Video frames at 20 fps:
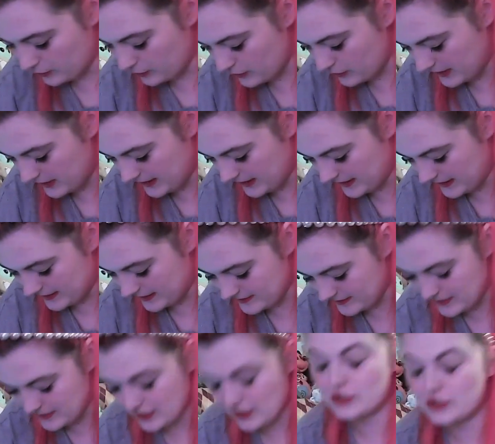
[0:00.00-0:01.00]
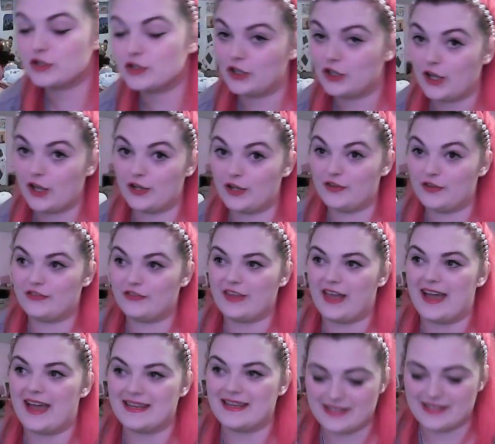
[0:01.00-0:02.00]
the clothes
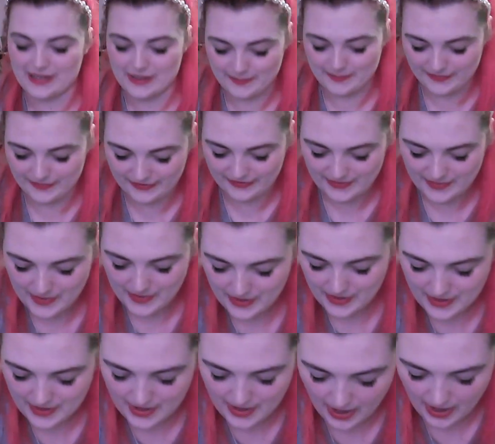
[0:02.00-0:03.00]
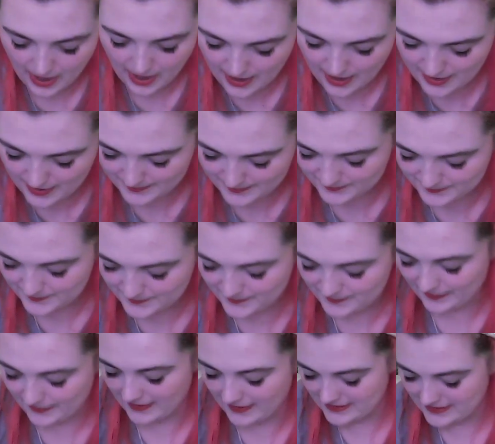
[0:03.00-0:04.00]
items.
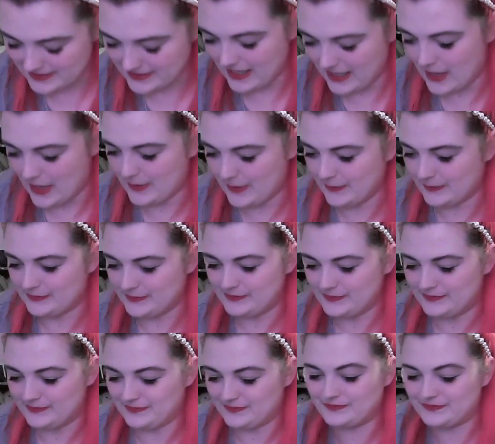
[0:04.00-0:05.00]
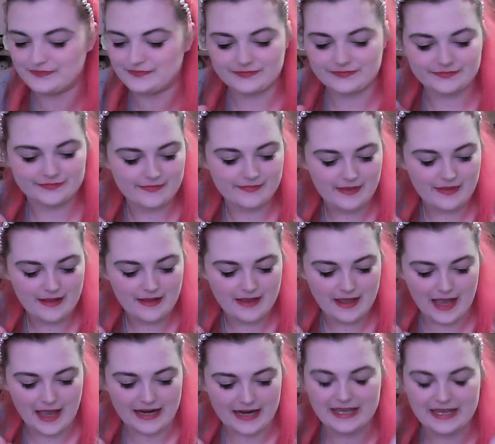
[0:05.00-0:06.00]
So
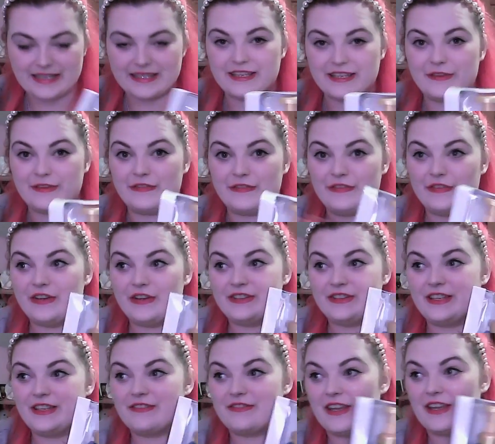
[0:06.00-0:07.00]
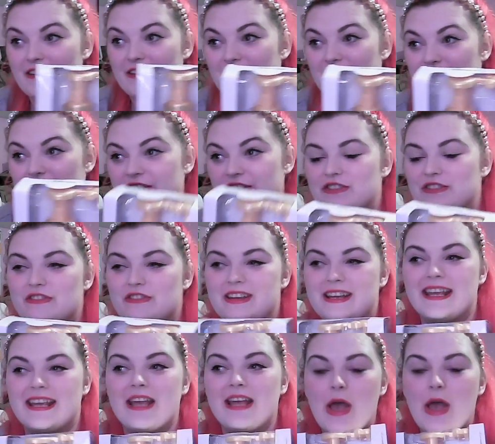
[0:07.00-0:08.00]
I got the 30th
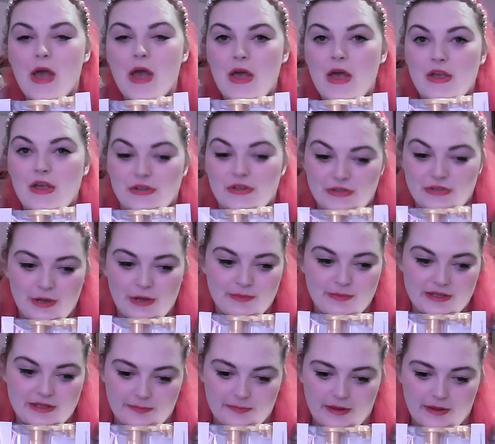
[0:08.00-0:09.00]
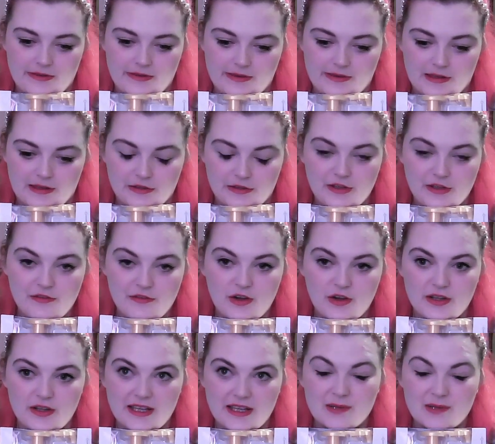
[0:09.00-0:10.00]
anniversary soap dispenser. So they've got
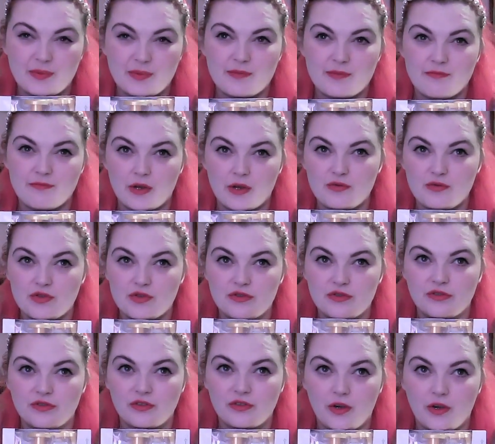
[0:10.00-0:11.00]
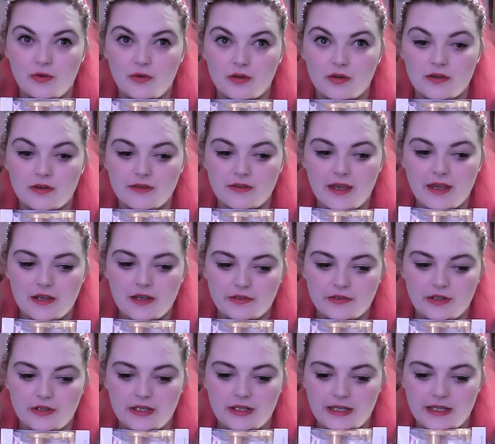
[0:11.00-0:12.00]
like promotions going on there, so
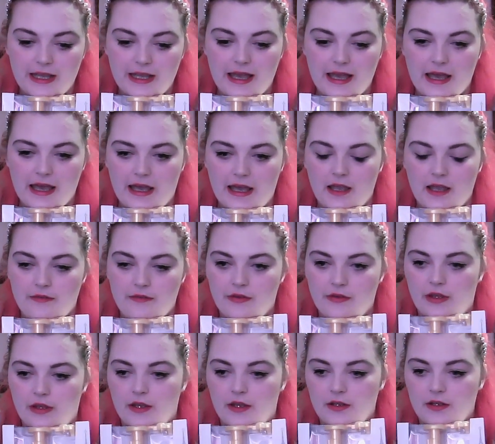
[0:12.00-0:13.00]
you can get either